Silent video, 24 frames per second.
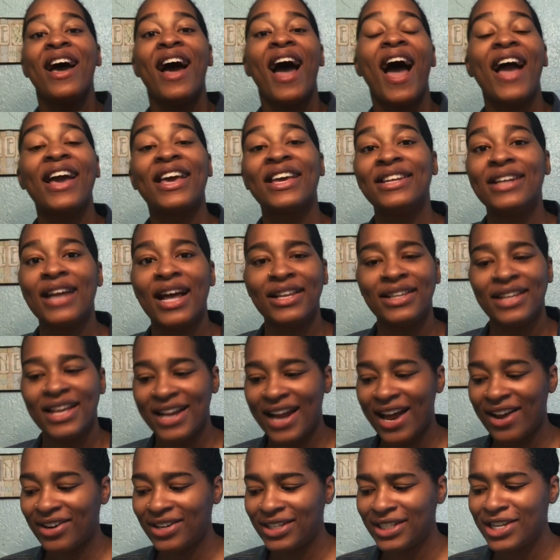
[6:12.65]
I cannot let
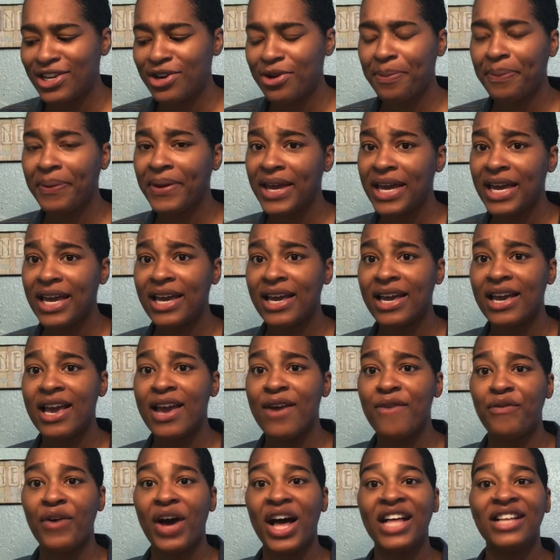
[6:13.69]
out a little pee.
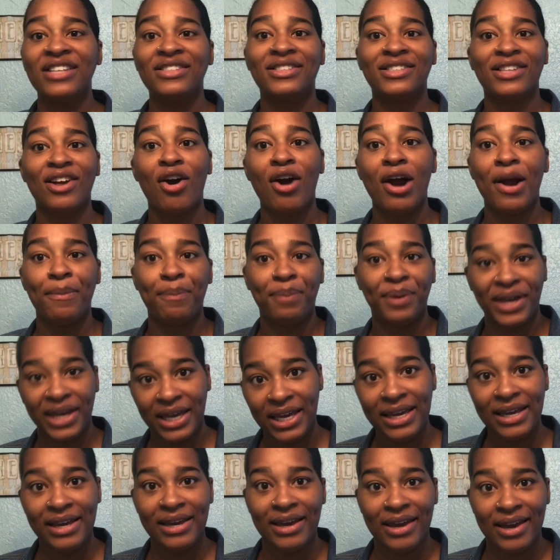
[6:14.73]
If I start
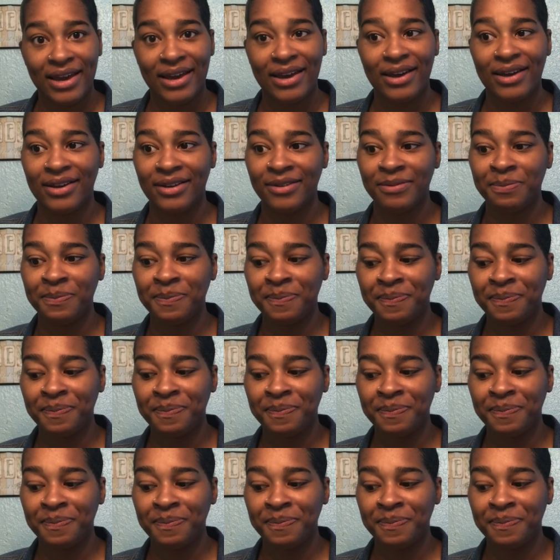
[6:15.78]
peeing,